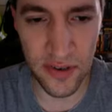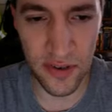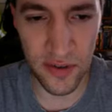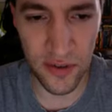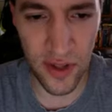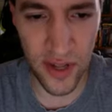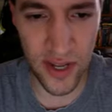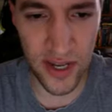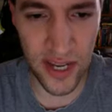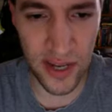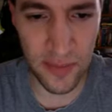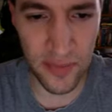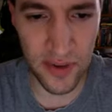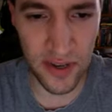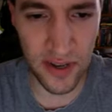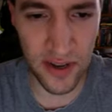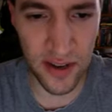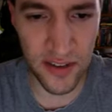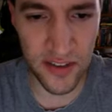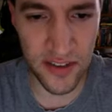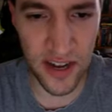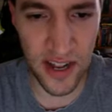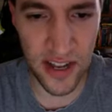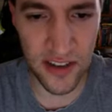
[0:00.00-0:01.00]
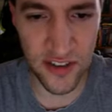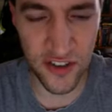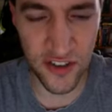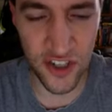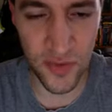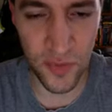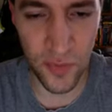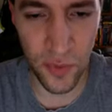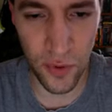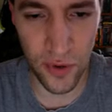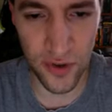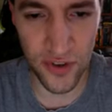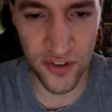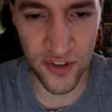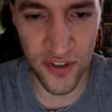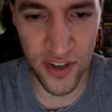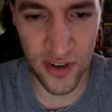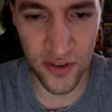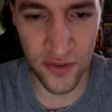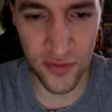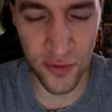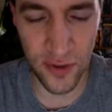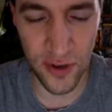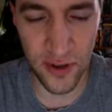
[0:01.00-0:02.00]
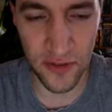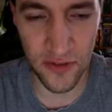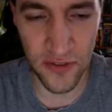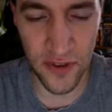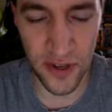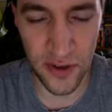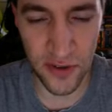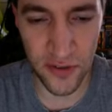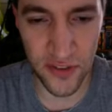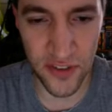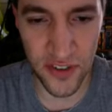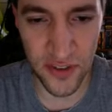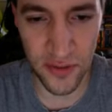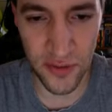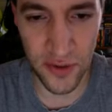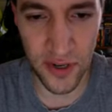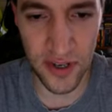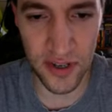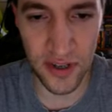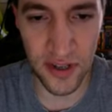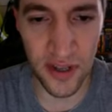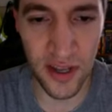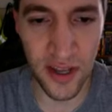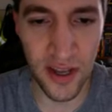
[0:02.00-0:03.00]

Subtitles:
to like it because it has a sports-centric feel to it.